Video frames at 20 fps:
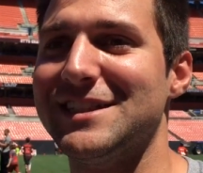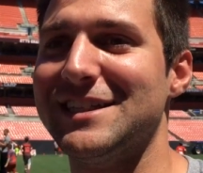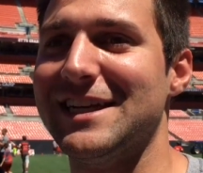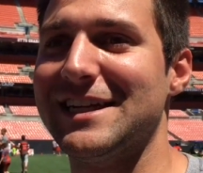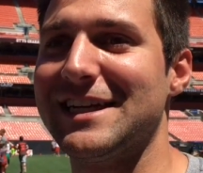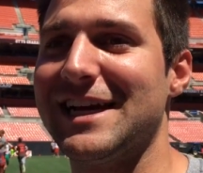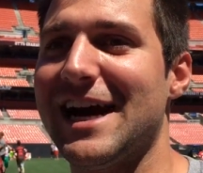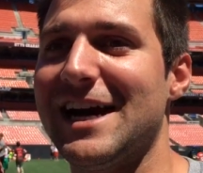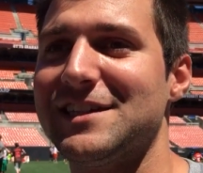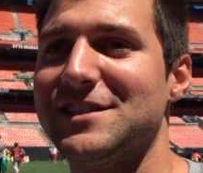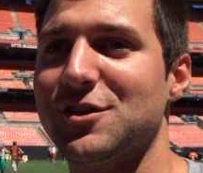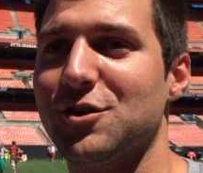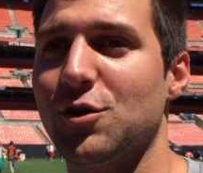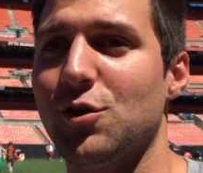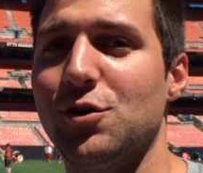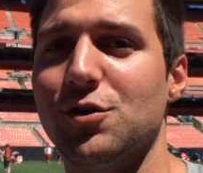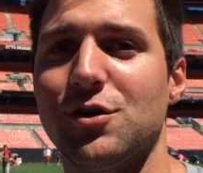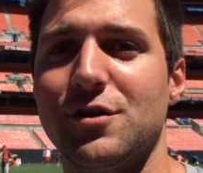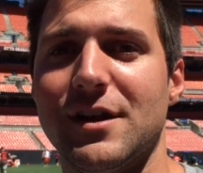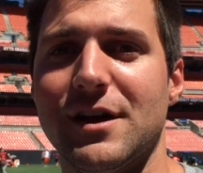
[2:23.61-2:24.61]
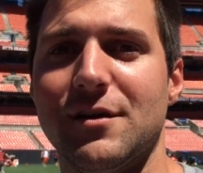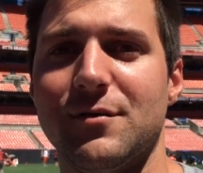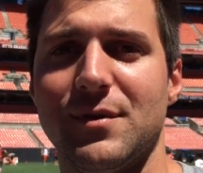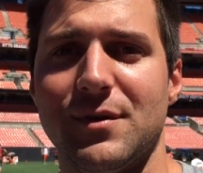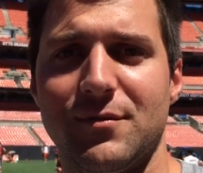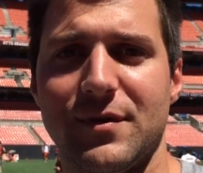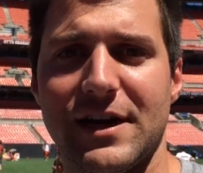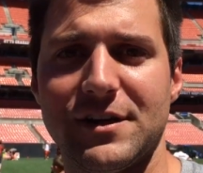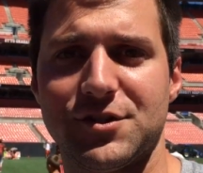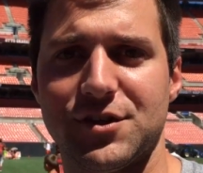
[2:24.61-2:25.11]
and guys that are older that have
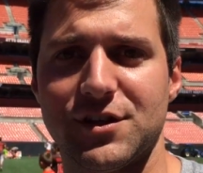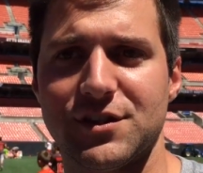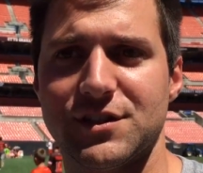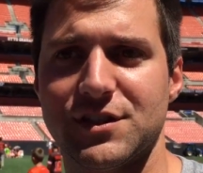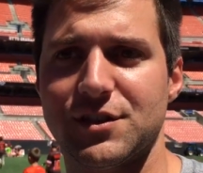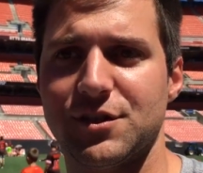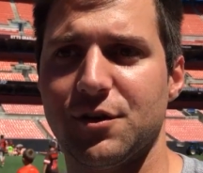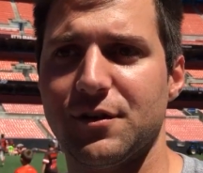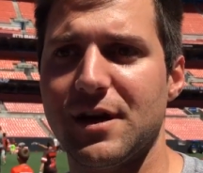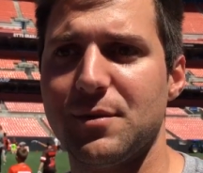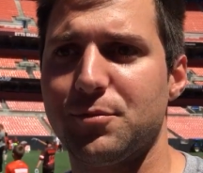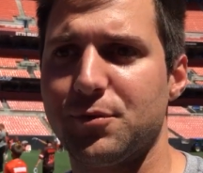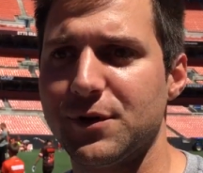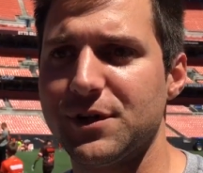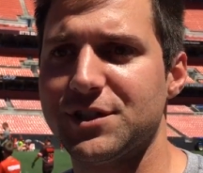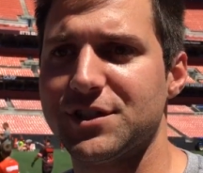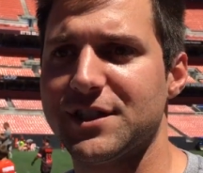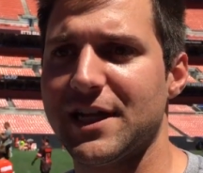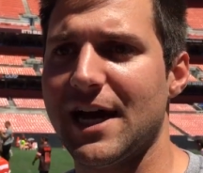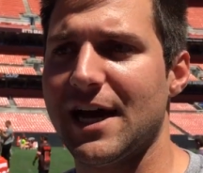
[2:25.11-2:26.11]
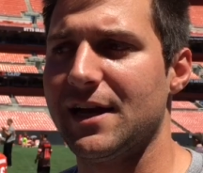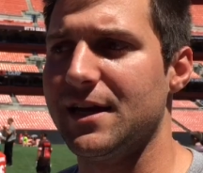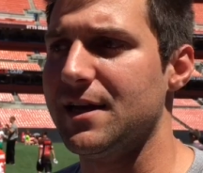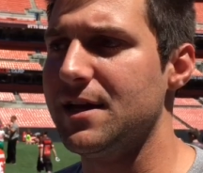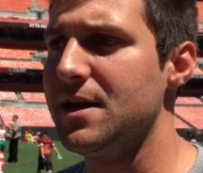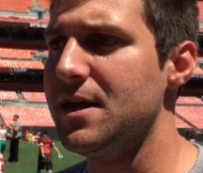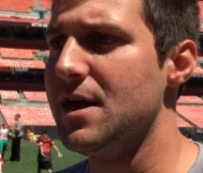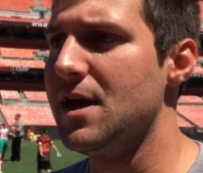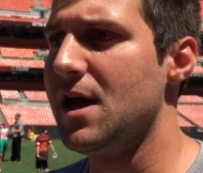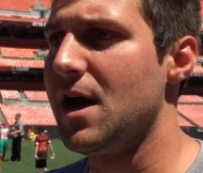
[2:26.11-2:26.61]
been veterans, they preach that,
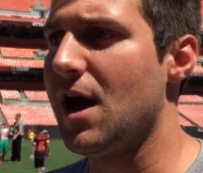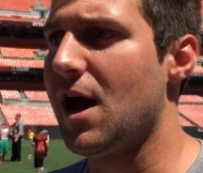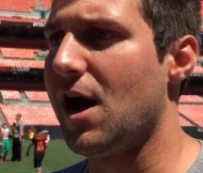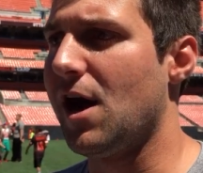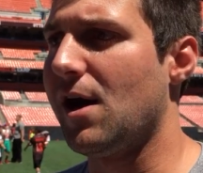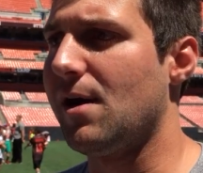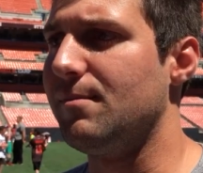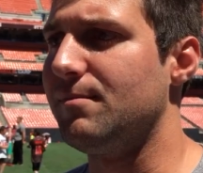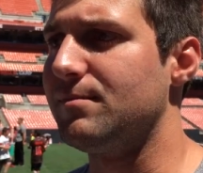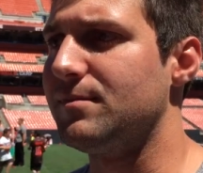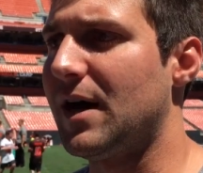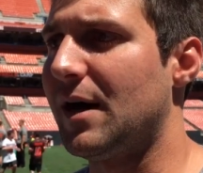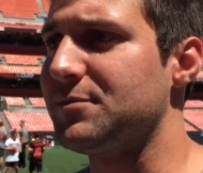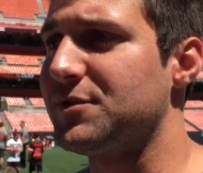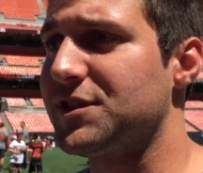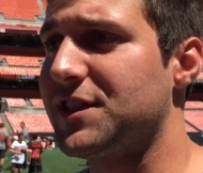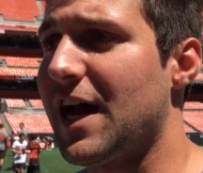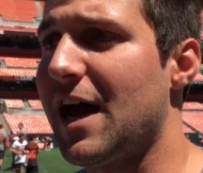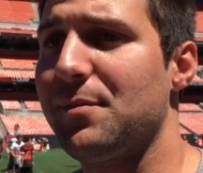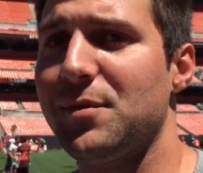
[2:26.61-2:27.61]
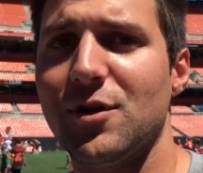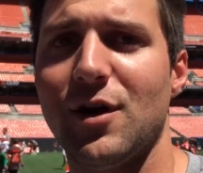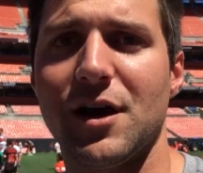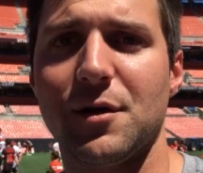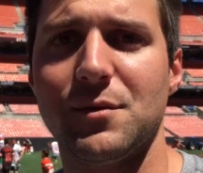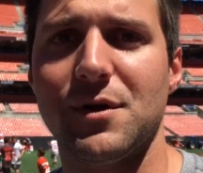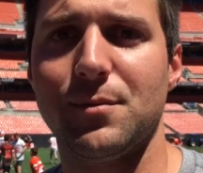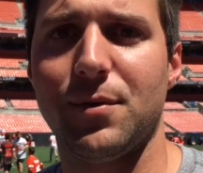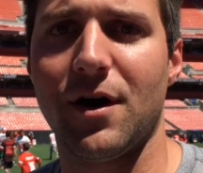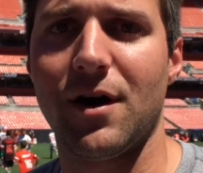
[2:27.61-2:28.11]
and I'm just happy I
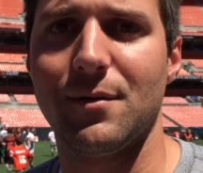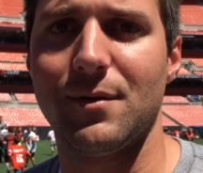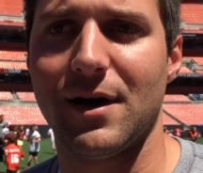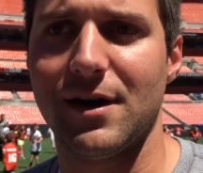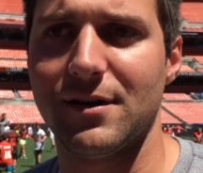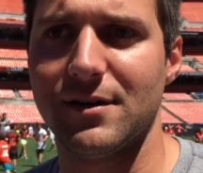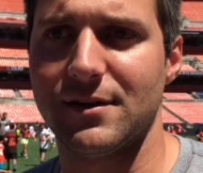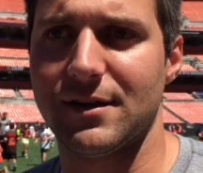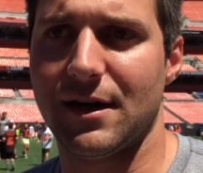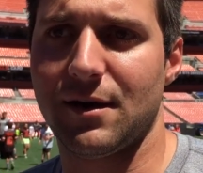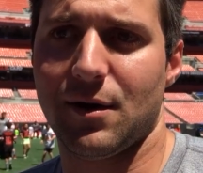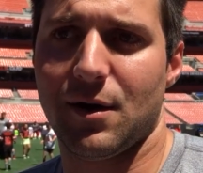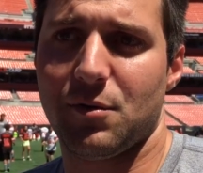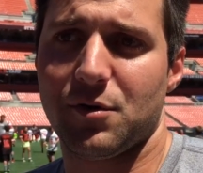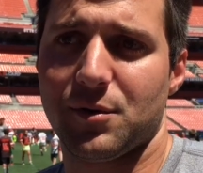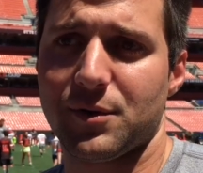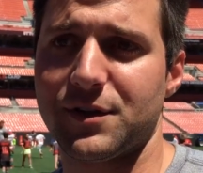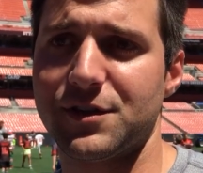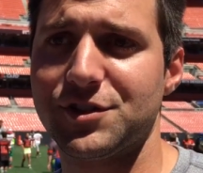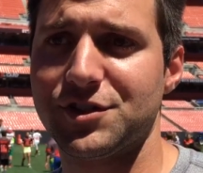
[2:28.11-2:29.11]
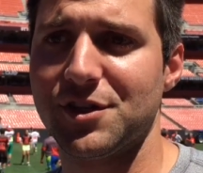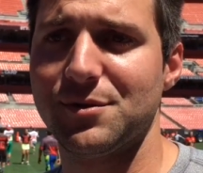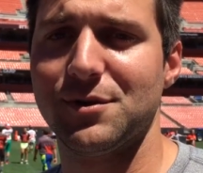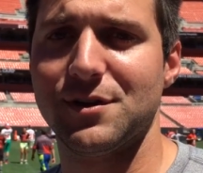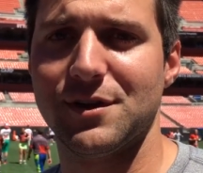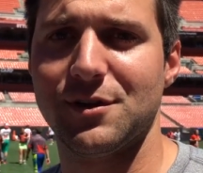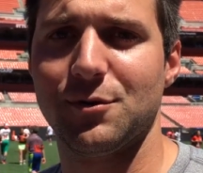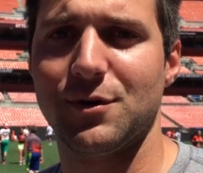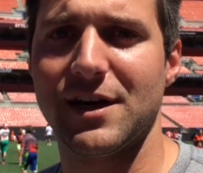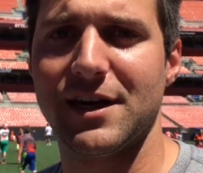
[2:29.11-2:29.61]
can be a part about it, and I want to
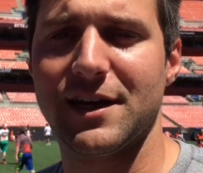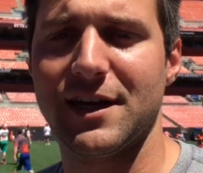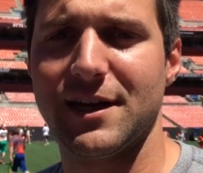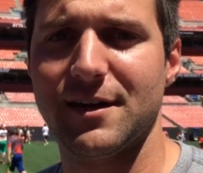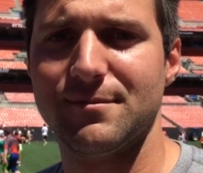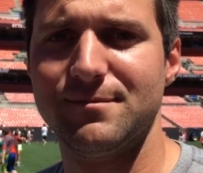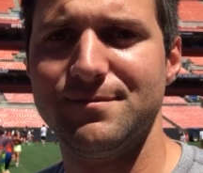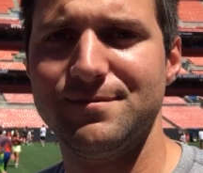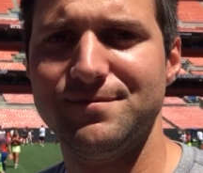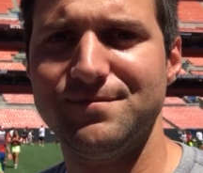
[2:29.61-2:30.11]
contribute any way I can.